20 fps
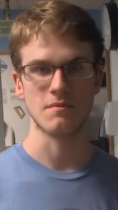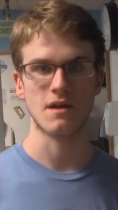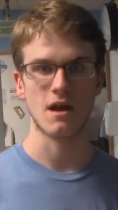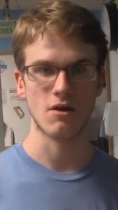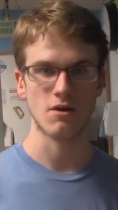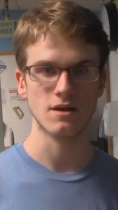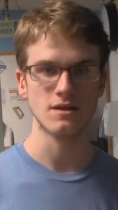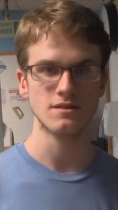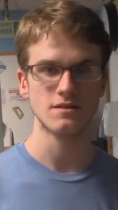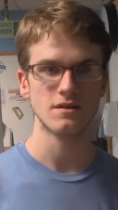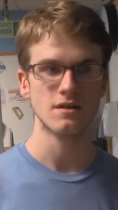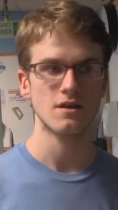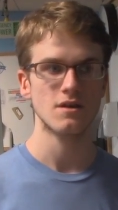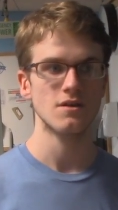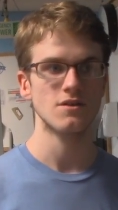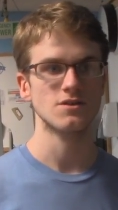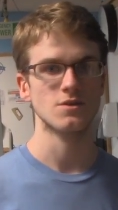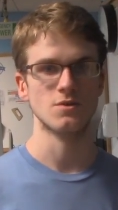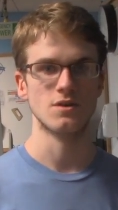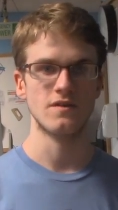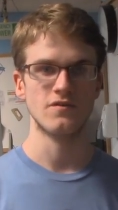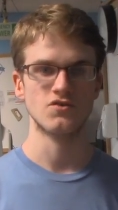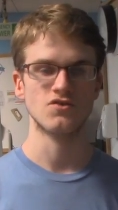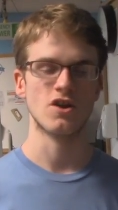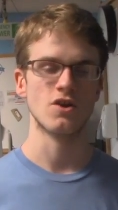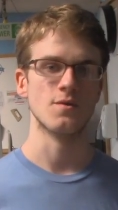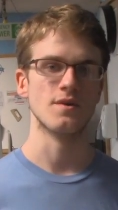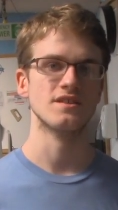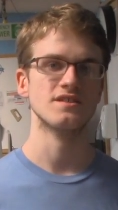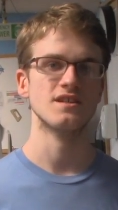current so that if you try
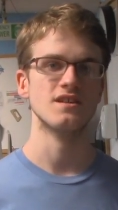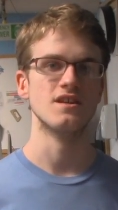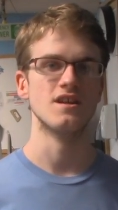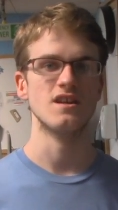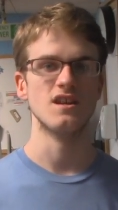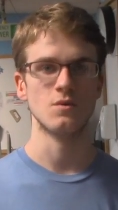to exceed it,